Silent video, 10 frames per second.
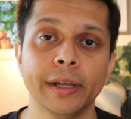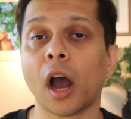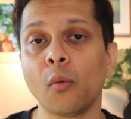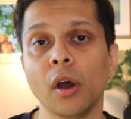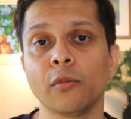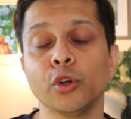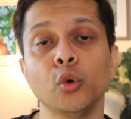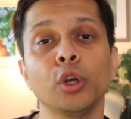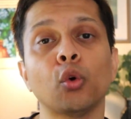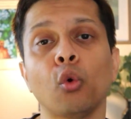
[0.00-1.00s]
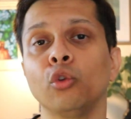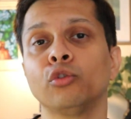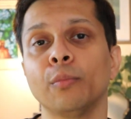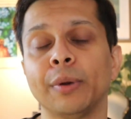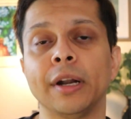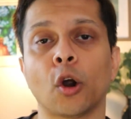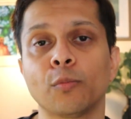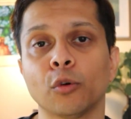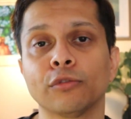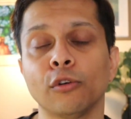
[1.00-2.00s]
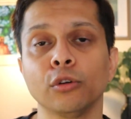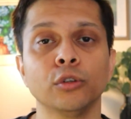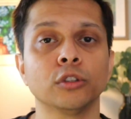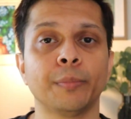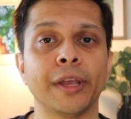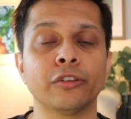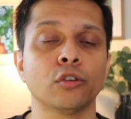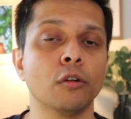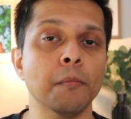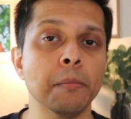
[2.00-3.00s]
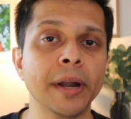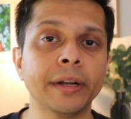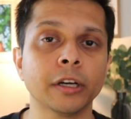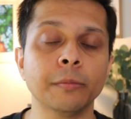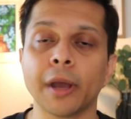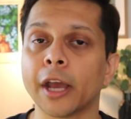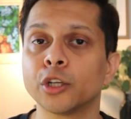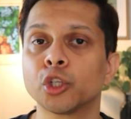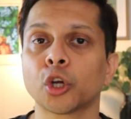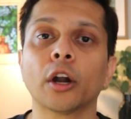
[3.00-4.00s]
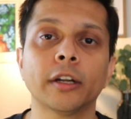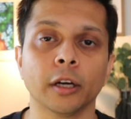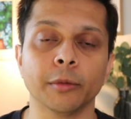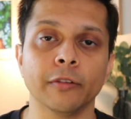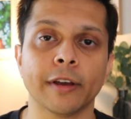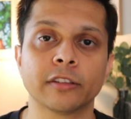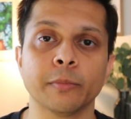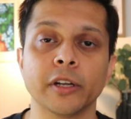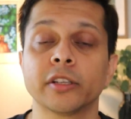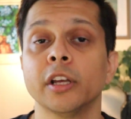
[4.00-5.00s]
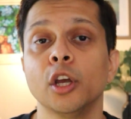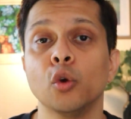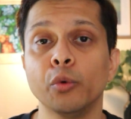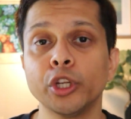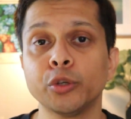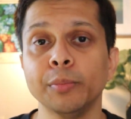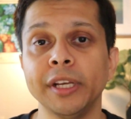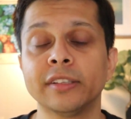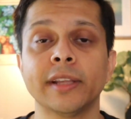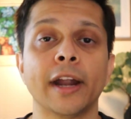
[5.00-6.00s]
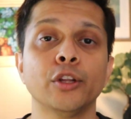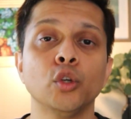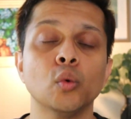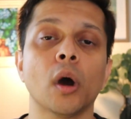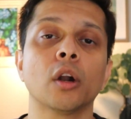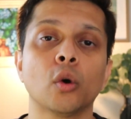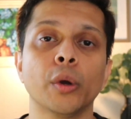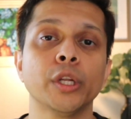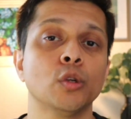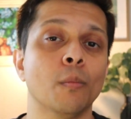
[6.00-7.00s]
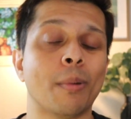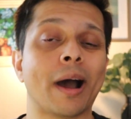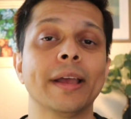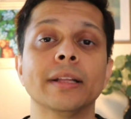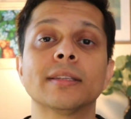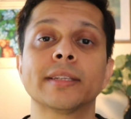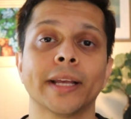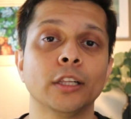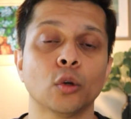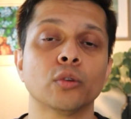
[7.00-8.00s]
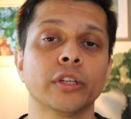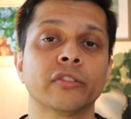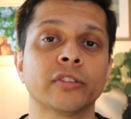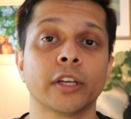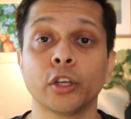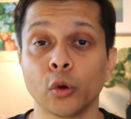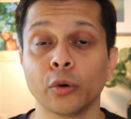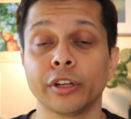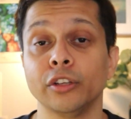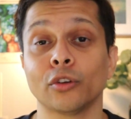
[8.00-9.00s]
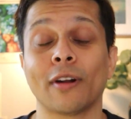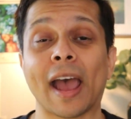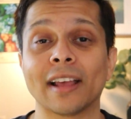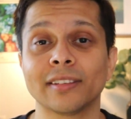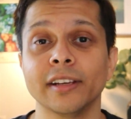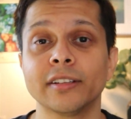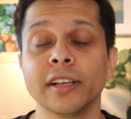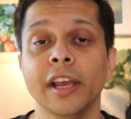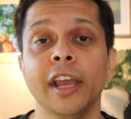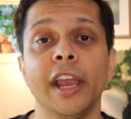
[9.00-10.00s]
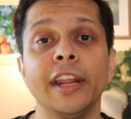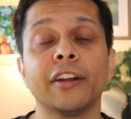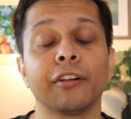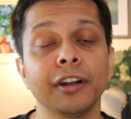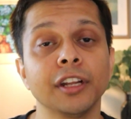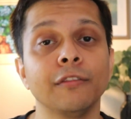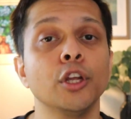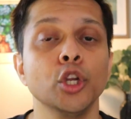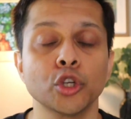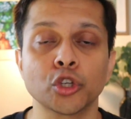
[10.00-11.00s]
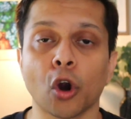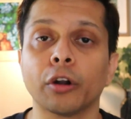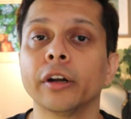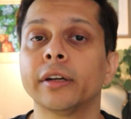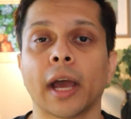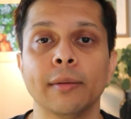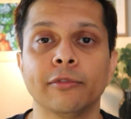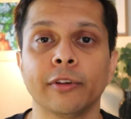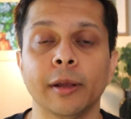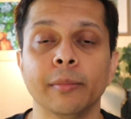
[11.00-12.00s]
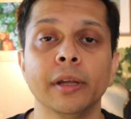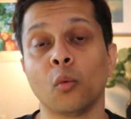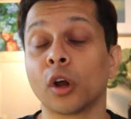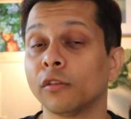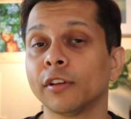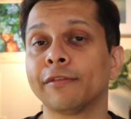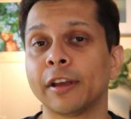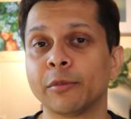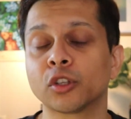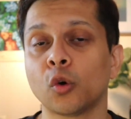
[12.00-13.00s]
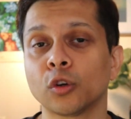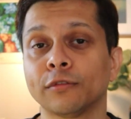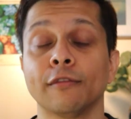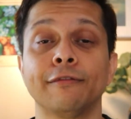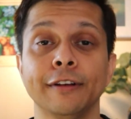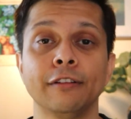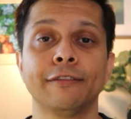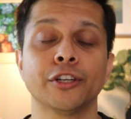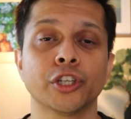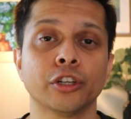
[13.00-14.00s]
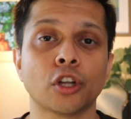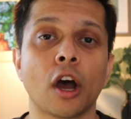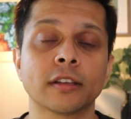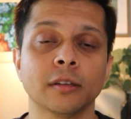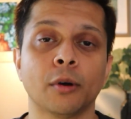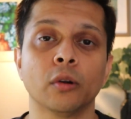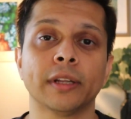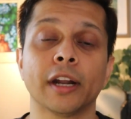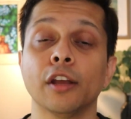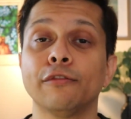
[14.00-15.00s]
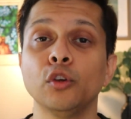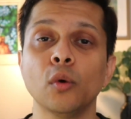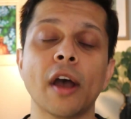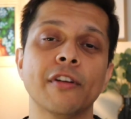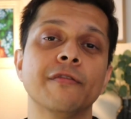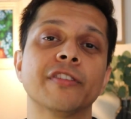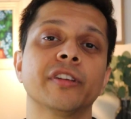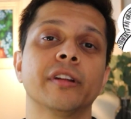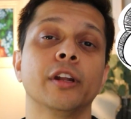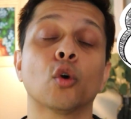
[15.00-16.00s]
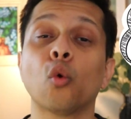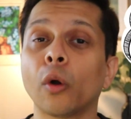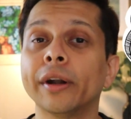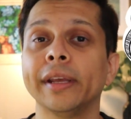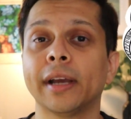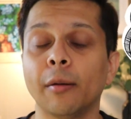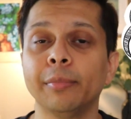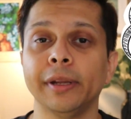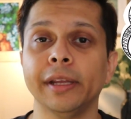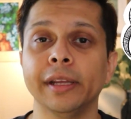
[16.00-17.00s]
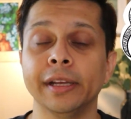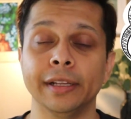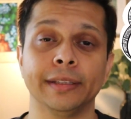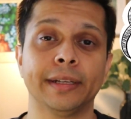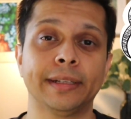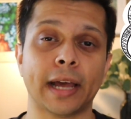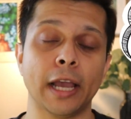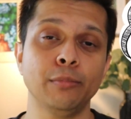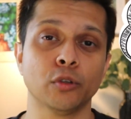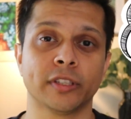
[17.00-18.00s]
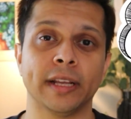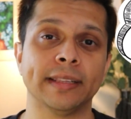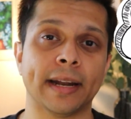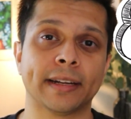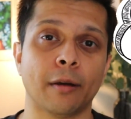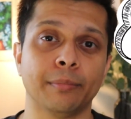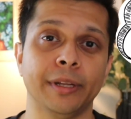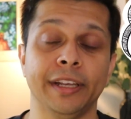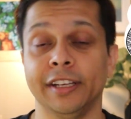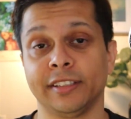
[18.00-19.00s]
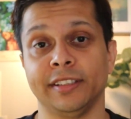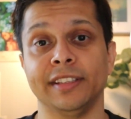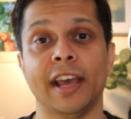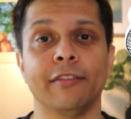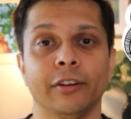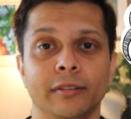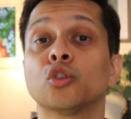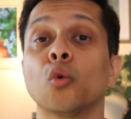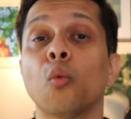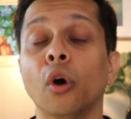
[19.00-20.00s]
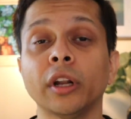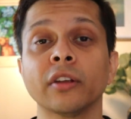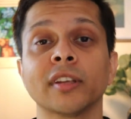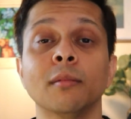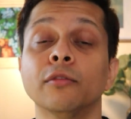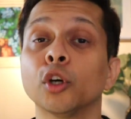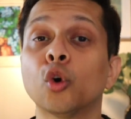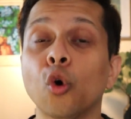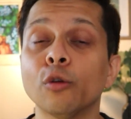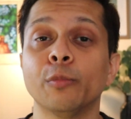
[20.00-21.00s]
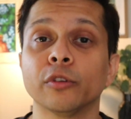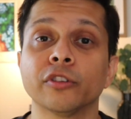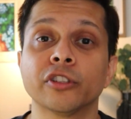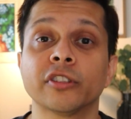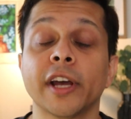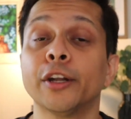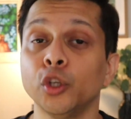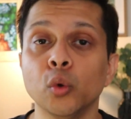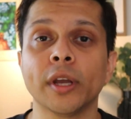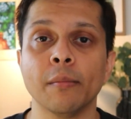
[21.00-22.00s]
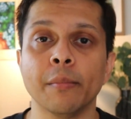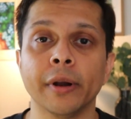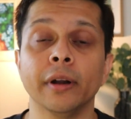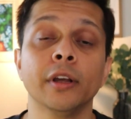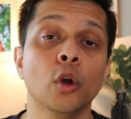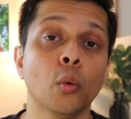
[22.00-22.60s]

However, you can also build out portfolios based on midterm and short-term investments, which means that you are going to buy and sell those securities or assets in a relatively shorter time frame. One of the famous quotes from Phil Fisher talks about that if you have invested in a quality company, the time to sell that company is never. So what are some of the core positions that you can build?